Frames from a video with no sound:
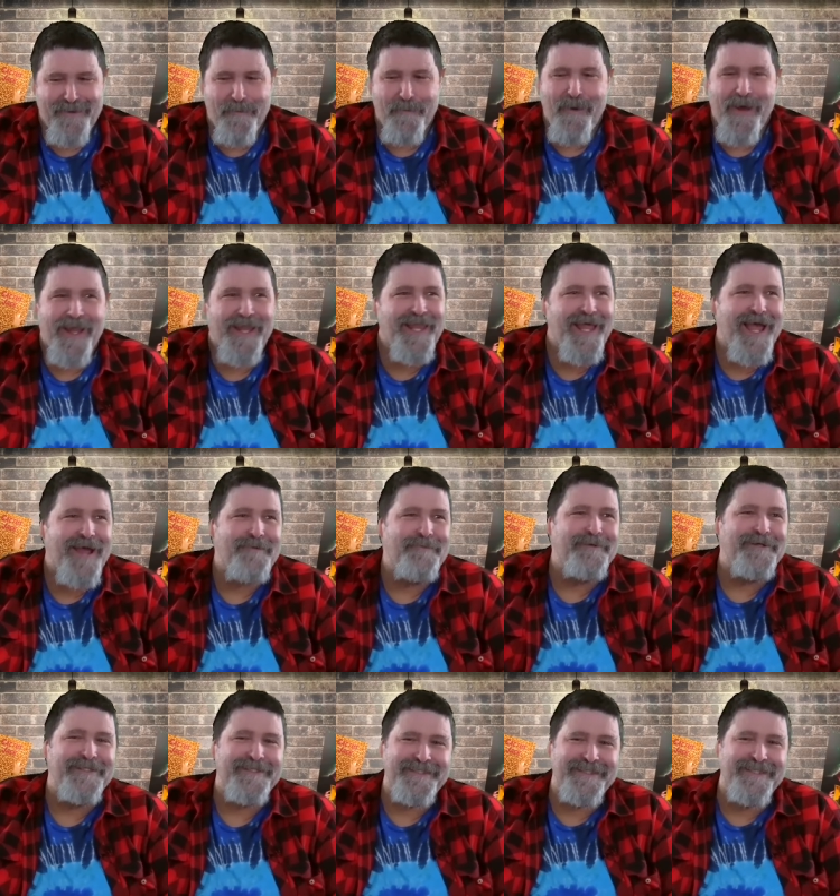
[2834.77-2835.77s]
while I
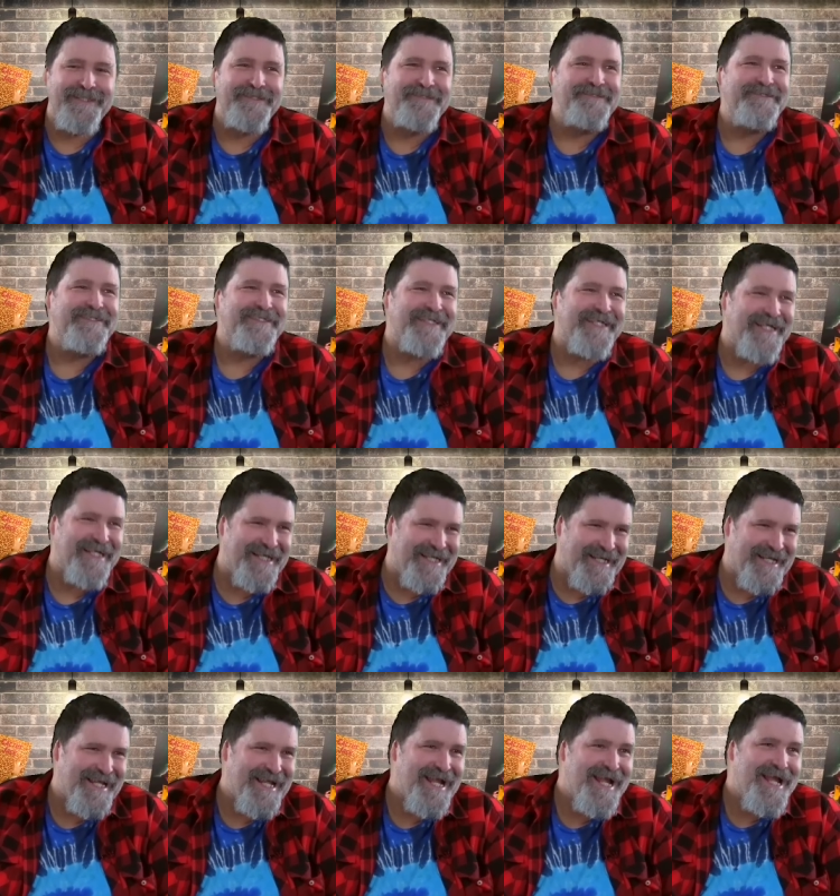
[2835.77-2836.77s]
was losing
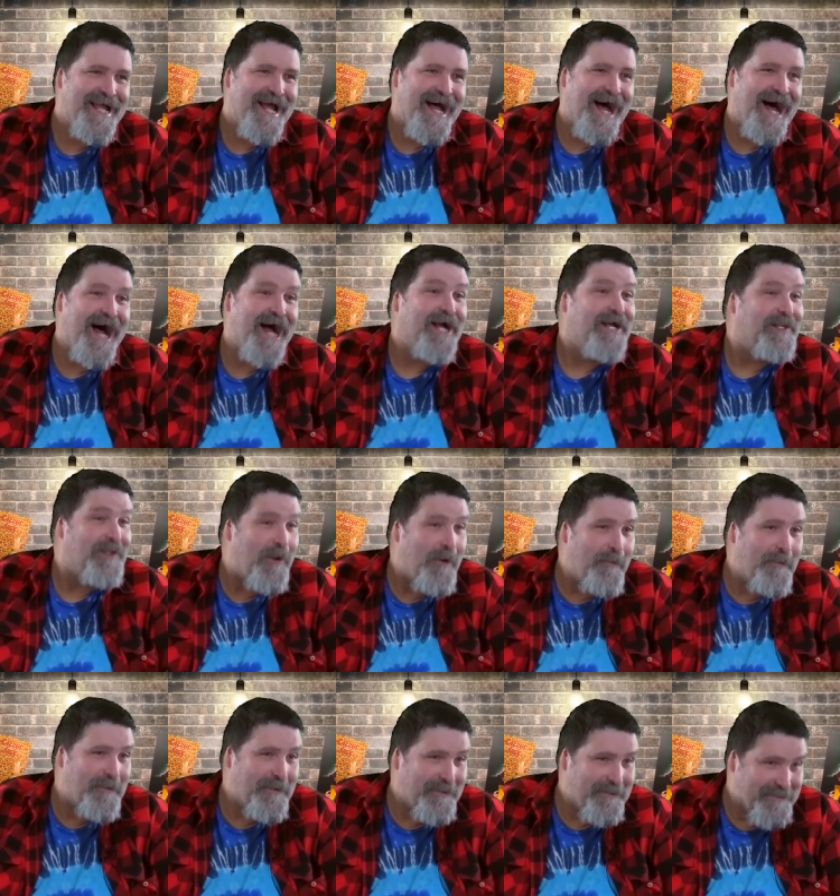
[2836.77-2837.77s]
on
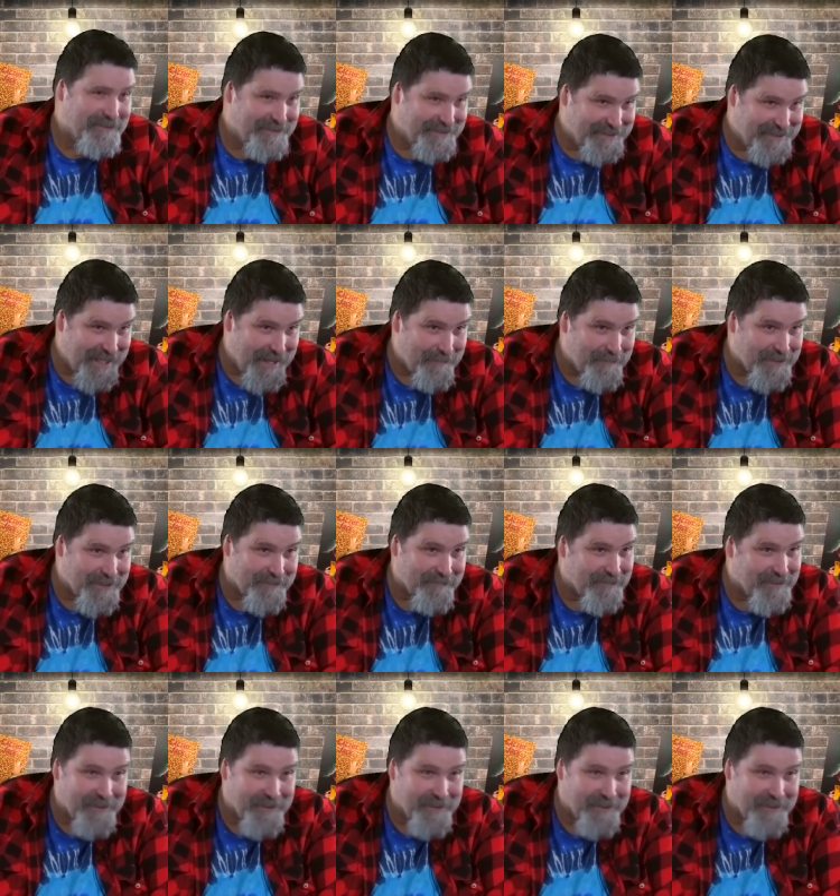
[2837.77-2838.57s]
global championship,